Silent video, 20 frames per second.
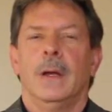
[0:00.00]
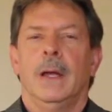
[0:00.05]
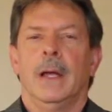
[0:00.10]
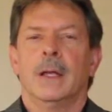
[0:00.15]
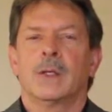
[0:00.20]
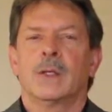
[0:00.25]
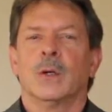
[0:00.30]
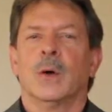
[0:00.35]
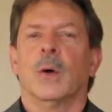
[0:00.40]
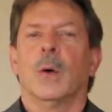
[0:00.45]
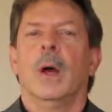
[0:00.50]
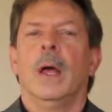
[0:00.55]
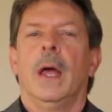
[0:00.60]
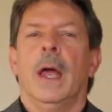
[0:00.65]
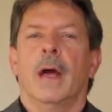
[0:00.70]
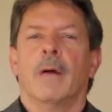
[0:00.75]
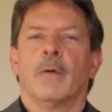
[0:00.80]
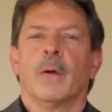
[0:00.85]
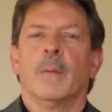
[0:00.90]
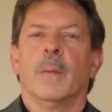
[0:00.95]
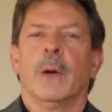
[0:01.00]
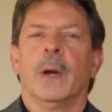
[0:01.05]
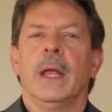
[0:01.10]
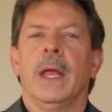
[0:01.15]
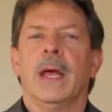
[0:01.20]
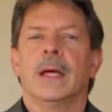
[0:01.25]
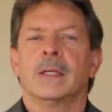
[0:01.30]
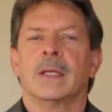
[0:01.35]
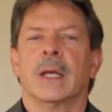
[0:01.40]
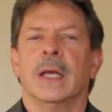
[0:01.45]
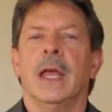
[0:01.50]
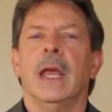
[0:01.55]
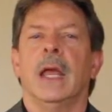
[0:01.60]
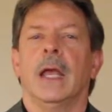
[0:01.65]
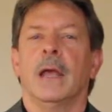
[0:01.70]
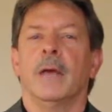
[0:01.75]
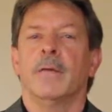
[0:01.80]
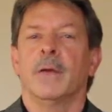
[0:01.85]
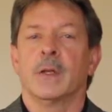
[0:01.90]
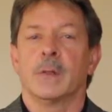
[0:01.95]
And so everybody has a
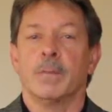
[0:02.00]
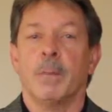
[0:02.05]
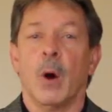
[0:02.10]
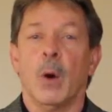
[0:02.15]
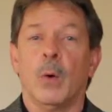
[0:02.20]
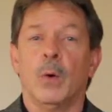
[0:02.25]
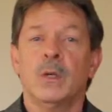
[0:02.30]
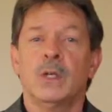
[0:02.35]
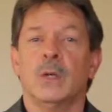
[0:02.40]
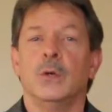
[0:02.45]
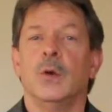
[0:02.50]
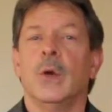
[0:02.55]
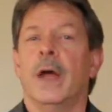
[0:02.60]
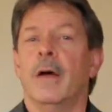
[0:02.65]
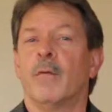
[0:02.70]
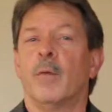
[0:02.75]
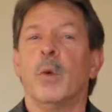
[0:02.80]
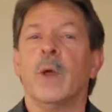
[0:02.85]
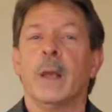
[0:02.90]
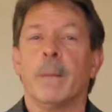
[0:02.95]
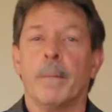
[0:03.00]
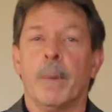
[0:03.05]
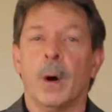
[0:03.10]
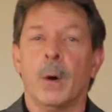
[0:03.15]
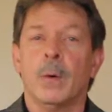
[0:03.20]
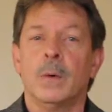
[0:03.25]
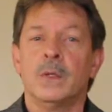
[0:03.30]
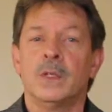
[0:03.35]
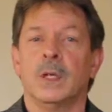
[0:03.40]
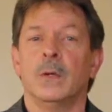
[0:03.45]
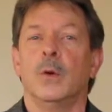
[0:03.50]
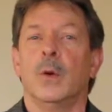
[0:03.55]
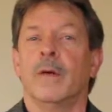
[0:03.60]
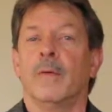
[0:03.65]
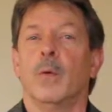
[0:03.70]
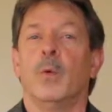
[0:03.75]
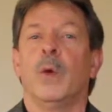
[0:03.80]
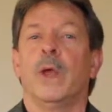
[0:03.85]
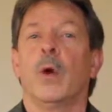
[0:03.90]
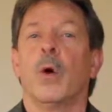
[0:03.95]
cake. If it's bones and you have weak bones and you have
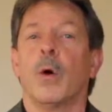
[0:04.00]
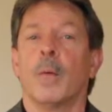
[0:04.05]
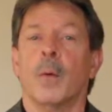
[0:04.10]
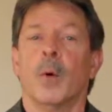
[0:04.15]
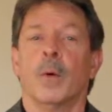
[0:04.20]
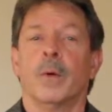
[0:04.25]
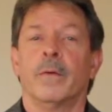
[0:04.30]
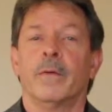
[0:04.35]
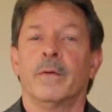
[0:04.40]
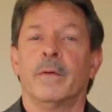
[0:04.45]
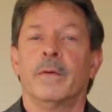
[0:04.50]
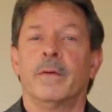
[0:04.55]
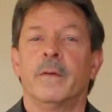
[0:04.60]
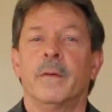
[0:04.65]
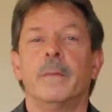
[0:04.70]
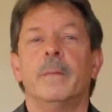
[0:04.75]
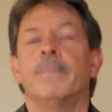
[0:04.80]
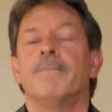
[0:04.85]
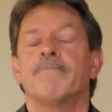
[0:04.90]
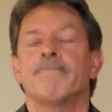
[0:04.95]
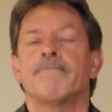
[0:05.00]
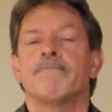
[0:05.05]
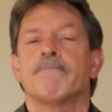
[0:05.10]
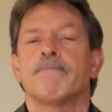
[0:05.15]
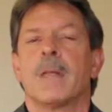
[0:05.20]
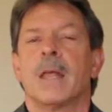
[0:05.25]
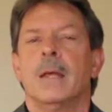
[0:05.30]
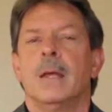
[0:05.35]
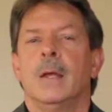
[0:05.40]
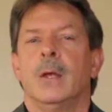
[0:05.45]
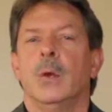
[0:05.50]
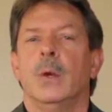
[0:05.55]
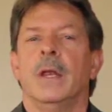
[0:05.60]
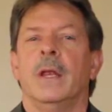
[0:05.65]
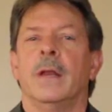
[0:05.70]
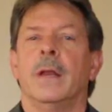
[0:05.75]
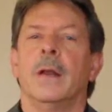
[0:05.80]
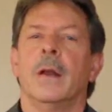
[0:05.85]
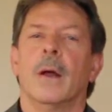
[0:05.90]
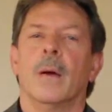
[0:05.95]
a weak hormonal system, you
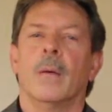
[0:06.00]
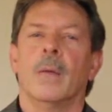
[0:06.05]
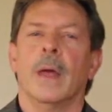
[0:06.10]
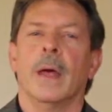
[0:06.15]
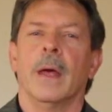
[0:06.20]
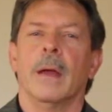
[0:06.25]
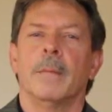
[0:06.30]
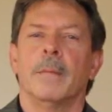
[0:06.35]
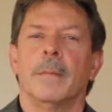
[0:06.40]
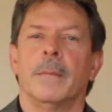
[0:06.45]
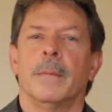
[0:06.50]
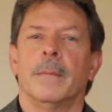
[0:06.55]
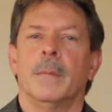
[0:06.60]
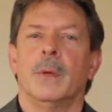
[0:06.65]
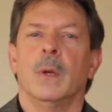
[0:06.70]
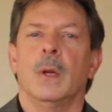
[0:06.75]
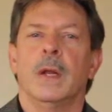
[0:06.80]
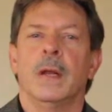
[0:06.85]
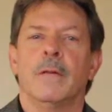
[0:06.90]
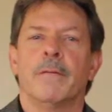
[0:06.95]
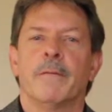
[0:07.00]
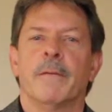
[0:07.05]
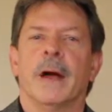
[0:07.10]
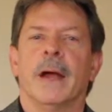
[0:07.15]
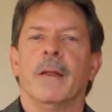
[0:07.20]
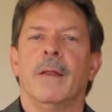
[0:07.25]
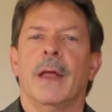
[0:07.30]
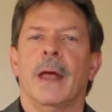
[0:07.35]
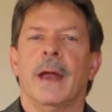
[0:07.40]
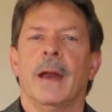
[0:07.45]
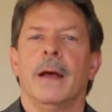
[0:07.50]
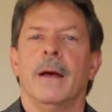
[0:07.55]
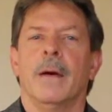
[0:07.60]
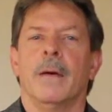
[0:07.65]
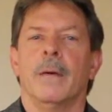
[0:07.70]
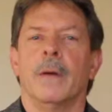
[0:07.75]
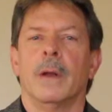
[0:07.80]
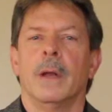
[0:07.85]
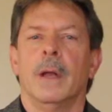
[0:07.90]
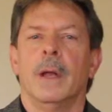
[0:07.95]
need to know that. You need to find that
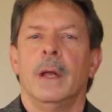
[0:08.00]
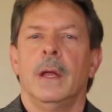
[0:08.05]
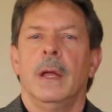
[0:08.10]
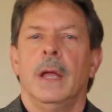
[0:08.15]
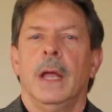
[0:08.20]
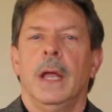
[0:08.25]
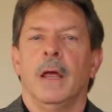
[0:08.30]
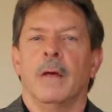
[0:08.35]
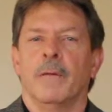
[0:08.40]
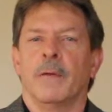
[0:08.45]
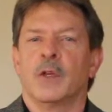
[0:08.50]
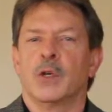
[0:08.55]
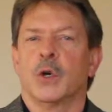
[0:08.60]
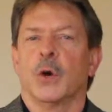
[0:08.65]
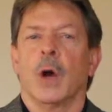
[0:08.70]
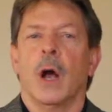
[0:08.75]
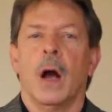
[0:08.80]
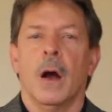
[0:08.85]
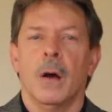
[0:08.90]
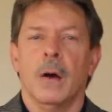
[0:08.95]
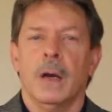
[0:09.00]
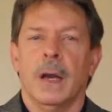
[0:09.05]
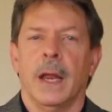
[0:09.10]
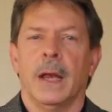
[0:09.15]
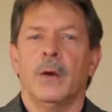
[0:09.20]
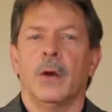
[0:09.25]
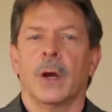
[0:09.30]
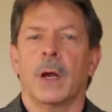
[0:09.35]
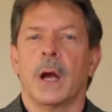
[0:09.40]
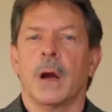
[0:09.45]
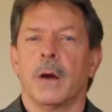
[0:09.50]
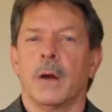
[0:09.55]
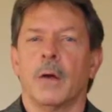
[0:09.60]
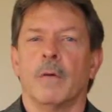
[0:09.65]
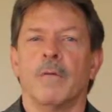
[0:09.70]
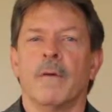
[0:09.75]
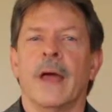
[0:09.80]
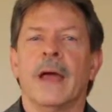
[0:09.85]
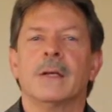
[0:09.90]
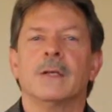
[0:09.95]
out. If it's your heart and your
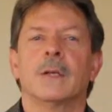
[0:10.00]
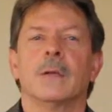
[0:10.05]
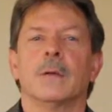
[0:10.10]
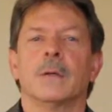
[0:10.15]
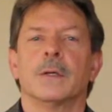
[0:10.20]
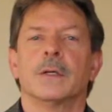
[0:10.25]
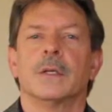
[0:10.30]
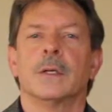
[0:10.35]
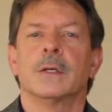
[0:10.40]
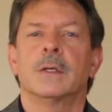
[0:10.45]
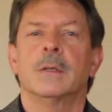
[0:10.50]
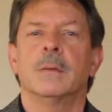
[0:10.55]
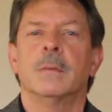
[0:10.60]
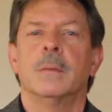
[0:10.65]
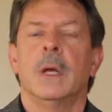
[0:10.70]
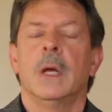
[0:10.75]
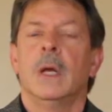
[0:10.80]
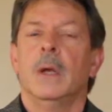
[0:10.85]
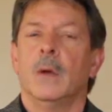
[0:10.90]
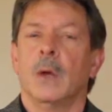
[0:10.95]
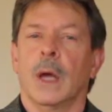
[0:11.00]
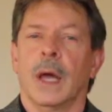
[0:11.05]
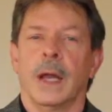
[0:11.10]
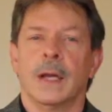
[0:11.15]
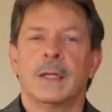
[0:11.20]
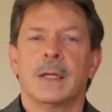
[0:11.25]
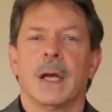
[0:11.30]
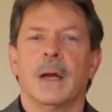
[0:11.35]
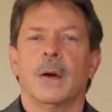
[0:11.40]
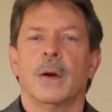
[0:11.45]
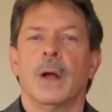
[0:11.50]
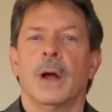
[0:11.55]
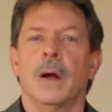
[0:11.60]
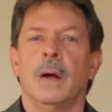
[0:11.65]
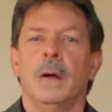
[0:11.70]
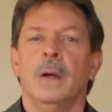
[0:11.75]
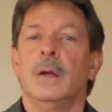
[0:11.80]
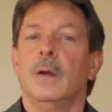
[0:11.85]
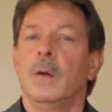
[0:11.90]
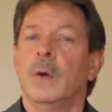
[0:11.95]
cardiovascular system, you got a tired
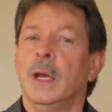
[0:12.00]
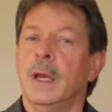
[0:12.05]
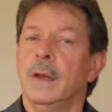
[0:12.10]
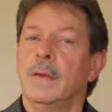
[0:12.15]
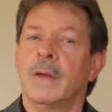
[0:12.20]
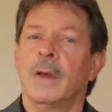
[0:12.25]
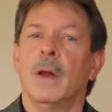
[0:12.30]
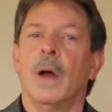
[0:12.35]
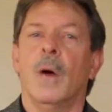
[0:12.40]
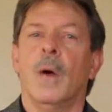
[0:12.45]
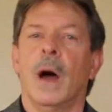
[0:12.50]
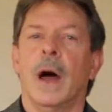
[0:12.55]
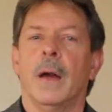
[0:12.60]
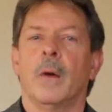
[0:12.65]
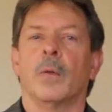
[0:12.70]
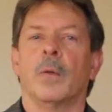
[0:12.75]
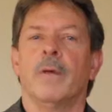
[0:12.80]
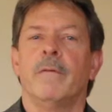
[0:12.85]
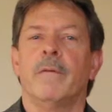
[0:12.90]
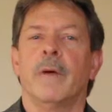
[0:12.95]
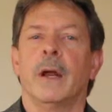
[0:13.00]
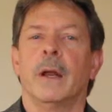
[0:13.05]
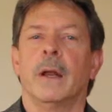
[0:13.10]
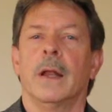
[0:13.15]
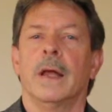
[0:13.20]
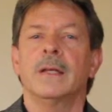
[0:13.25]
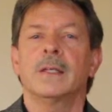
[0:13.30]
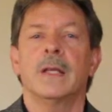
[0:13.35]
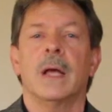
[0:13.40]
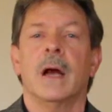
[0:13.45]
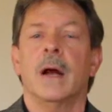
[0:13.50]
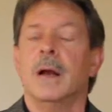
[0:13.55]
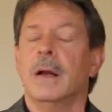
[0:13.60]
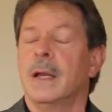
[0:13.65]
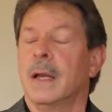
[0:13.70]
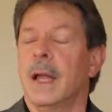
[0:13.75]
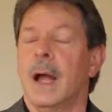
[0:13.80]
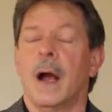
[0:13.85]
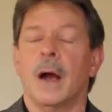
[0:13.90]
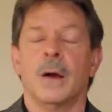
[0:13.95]
heart, you need to know how to revitalize the
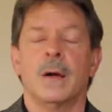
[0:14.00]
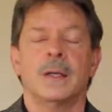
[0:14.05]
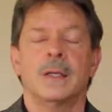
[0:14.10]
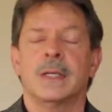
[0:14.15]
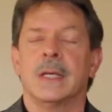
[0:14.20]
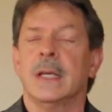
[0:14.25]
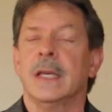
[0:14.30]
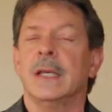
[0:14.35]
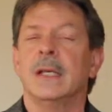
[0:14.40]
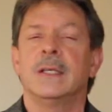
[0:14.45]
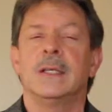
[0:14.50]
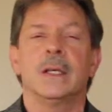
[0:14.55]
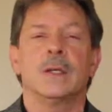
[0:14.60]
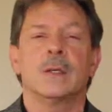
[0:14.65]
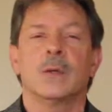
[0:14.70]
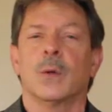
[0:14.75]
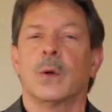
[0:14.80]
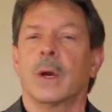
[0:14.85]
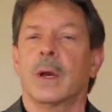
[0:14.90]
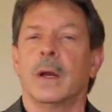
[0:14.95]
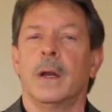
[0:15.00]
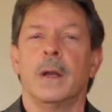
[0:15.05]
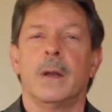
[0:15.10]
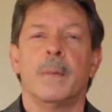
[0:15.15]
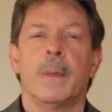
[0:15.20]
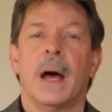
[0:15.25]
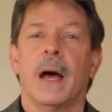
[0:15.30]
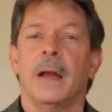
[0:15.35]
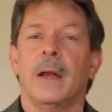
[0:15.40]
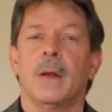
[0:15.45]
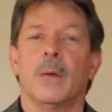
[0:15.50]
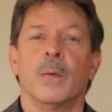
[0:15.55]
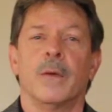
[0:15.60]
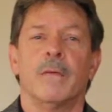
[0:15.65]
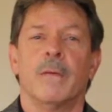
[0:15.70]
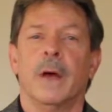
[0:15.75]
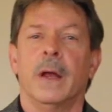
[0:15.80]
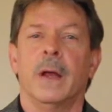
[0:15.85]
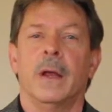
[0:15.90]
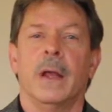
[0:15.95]
heart. The heart's the easiest organ in the body to
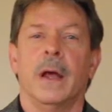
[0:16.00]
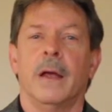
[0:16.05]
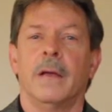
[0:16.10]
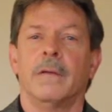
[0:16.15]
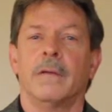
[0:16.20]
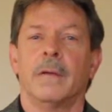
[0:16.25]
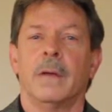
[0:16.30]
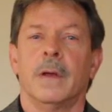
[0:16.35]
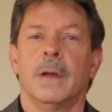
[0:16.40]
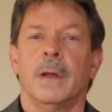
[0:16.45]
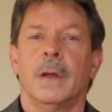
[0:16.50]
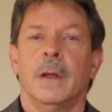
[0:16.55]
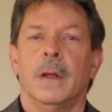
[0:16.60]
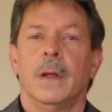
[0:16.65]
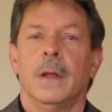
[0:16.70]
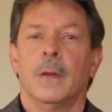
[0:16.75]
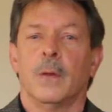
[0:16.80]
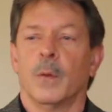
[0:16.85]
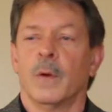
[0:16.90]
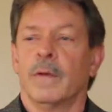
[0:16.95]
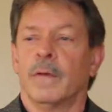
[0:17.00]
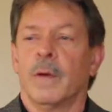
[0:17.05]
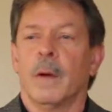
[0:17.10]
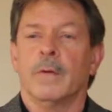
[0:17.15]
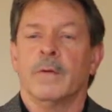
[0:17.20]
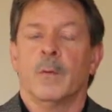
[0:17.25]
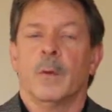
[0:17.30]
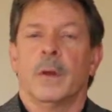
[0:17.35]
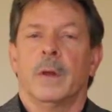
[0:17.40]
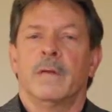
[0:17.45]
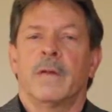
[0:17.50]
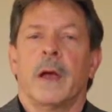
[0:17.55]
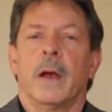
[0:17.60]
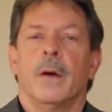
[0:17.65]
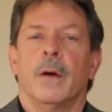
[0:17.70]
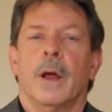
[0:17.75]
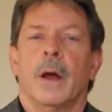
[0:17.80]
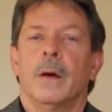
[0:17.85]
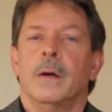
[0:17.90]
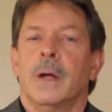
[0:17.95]
revitalize. The results with a
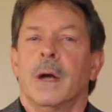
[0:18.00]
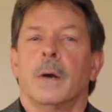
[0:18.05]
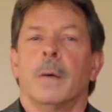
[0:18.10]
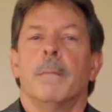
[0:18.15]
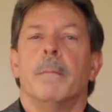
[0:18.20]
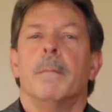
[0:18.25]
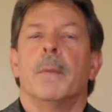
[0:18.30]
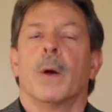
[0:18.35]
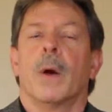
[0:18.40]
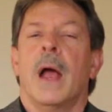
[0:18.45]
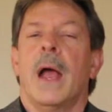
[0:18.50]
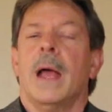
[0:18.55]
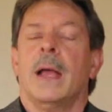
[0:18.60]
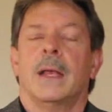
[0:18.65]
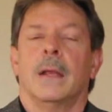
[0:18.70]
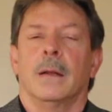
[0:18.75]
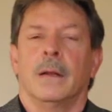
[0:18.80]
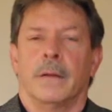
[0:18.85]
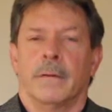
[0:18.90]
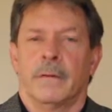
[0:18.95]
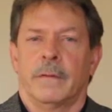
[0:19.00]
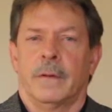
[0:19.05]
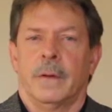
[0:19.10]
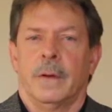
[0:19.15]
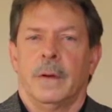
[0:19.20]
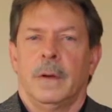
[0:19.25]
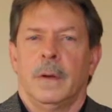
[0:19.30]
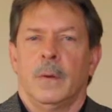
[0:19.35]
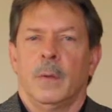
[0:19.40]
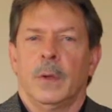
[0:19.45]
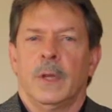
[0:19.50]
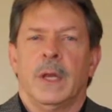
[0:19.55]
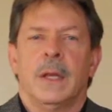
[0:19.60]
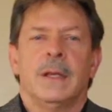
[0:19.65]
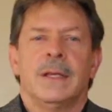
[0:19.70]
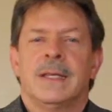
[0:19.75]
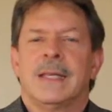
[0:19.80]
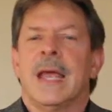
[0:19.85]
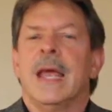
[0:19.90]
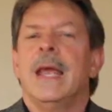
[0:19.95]
tired heart are miraculous.
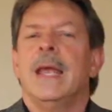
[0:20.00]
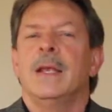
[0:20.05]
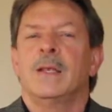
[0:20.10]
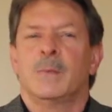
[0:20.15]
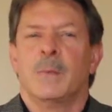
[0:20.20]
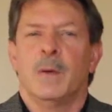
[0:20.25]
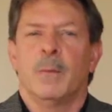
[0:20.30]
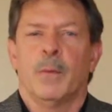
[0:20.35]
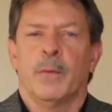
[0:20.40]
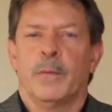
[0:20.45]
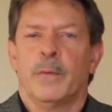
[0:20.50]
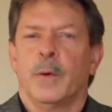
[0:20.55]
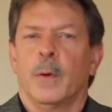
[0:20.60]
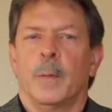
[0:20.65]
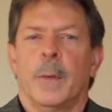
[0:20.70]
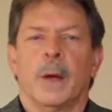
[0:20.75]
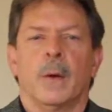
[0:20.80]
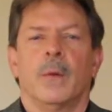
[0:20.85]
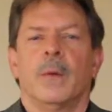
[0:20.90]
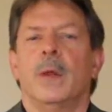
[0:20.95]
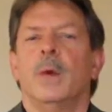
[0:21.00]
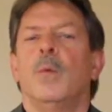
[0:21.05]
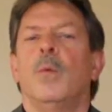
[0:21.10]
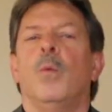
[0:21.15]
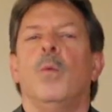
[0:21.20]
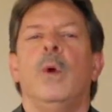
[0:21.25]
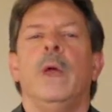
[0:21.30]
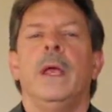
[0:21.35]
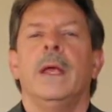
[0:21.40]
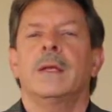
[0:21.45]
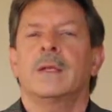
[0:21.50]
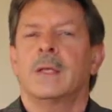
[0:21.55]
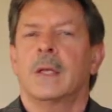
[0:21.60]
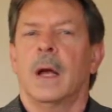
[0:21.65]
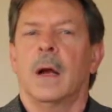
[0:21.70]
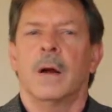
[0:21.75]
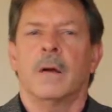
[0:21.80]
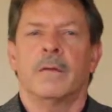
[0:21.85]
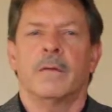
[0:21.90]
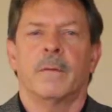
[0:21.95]
Within days, people feel better. Within weeks, the
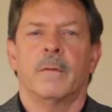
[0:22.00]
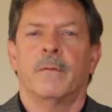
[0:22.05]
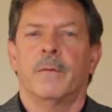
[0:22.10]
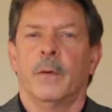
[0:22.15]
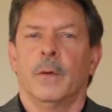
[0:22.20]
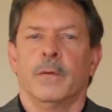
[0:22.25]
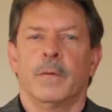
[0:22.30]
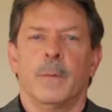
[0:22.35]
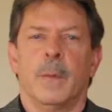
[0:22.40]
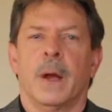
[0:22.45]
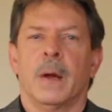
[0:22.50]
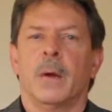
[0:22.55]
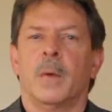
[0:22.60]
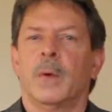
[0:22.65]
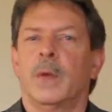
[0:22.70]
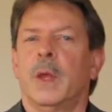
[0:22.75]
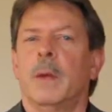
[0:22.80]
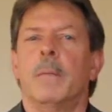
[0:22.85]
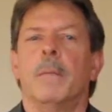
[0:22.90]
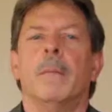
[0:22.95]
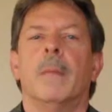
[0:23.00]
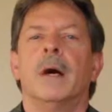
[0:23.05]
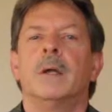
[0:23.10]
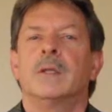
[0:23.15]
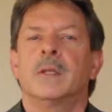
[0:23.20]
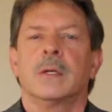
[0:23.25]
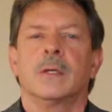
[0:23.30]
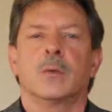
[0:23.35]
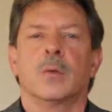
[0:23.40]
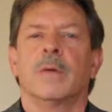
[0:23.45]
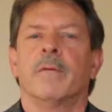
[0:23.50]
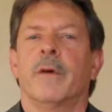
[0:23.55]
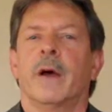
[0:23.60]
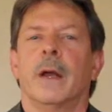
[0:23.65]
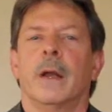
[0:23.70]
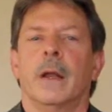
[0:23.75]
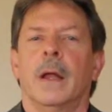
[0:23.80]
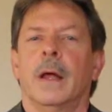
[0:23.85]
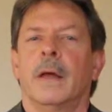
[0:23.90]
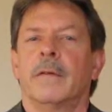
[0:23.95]
heart feels better. Within months, it's
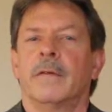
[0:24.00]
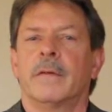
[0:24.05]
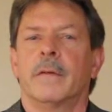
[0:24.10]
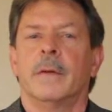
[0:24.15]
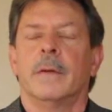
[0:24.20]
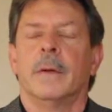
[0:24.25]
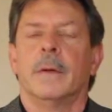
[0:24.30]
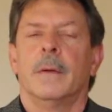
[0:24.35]
revitalized.